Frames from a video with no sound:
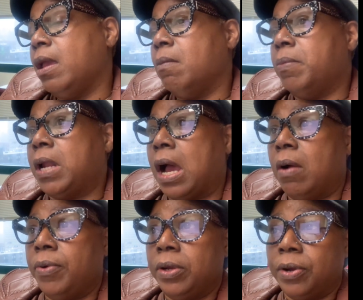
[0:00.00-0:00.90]
But I
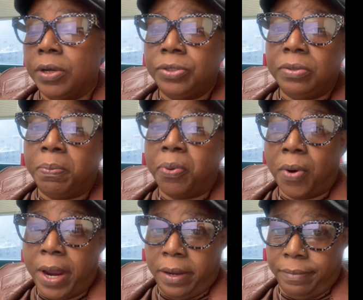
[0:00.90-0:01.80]
would encourage you to
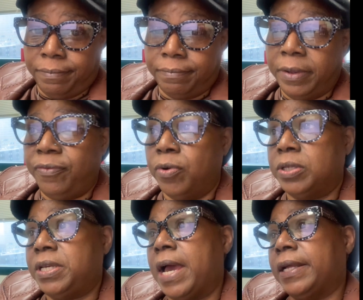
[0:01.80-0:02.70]
pray before
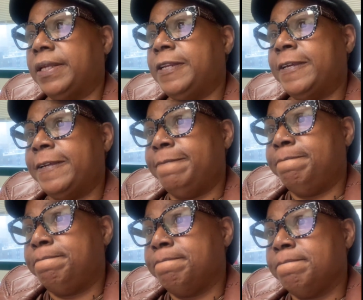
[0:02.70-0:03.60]
tackling it.
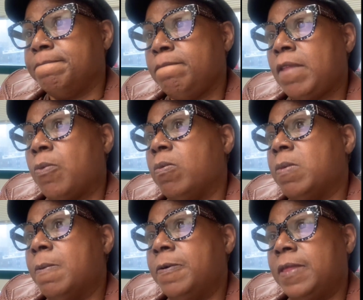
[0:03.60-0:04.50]

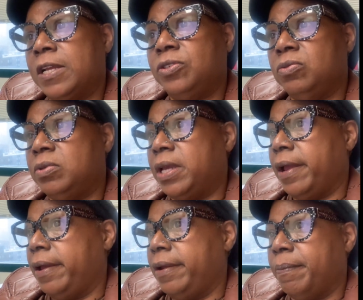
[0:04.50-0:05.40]
Remember that you
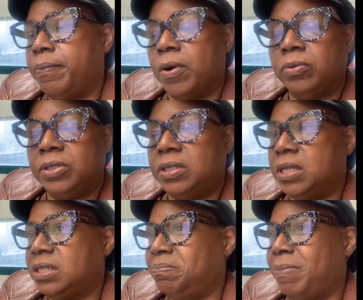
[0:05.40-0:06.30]
can't approach
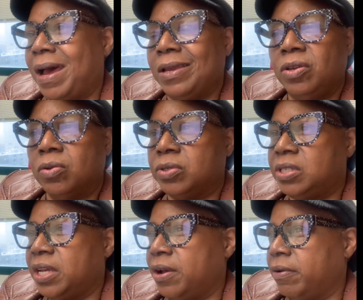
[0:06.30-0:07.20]
this by
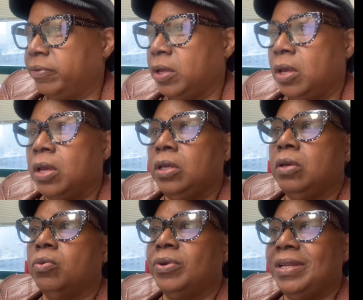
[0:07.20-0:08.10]
yourself.
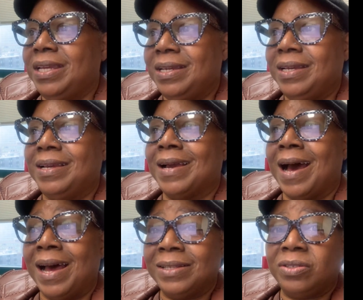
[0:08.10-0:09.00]
You will need
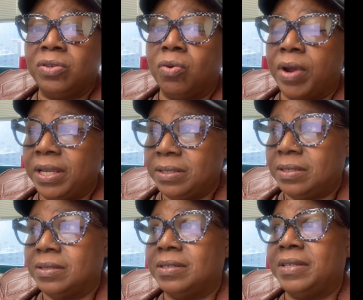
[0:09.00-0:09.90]
God's grace
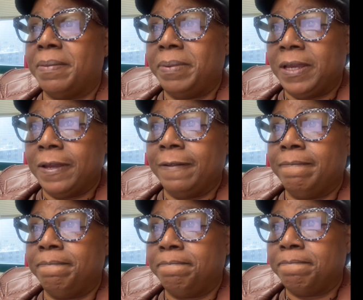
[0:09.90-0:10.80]
to step in.
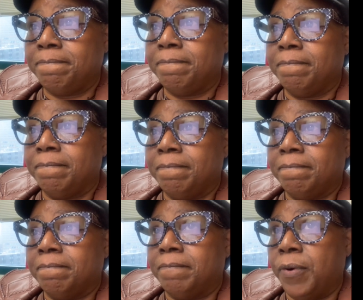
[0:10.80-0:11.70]

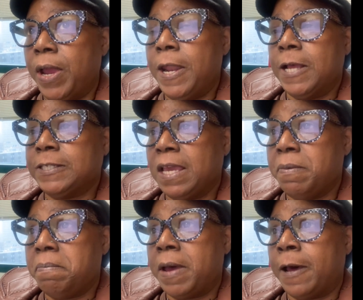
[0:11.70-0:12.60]
Pray and ask Him
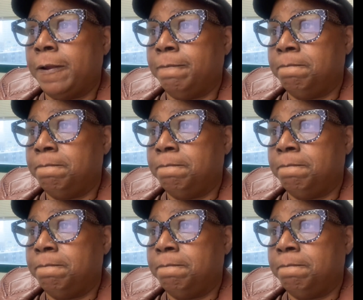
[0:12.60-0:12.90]
about it.